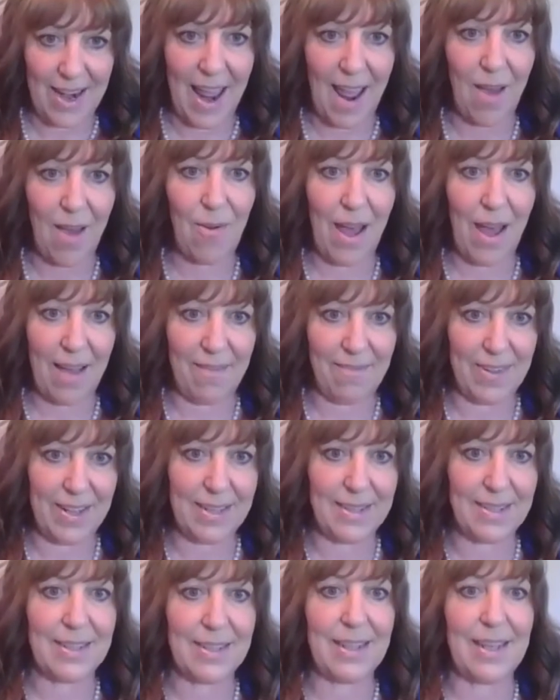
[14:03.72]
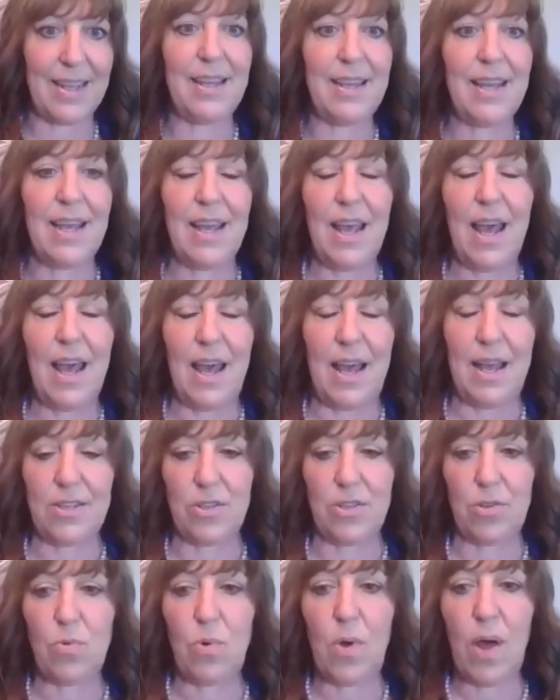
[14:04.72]
now, obviously,
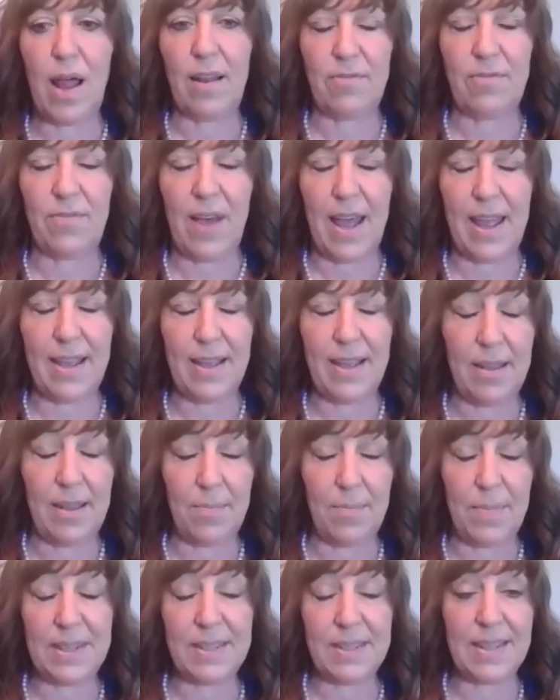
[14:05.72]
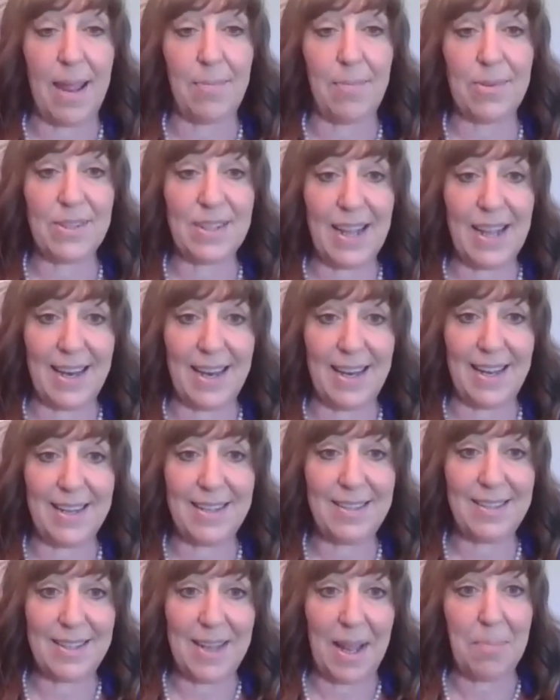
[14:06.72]
to qualify. It can be
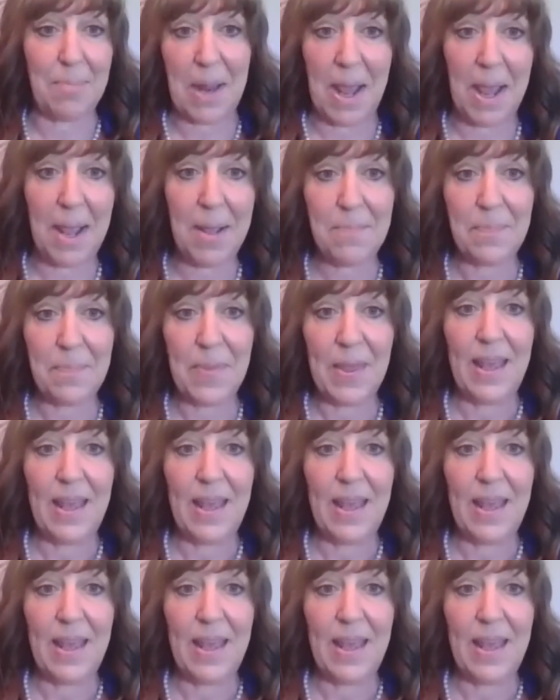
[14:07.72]
simultaneous, same day.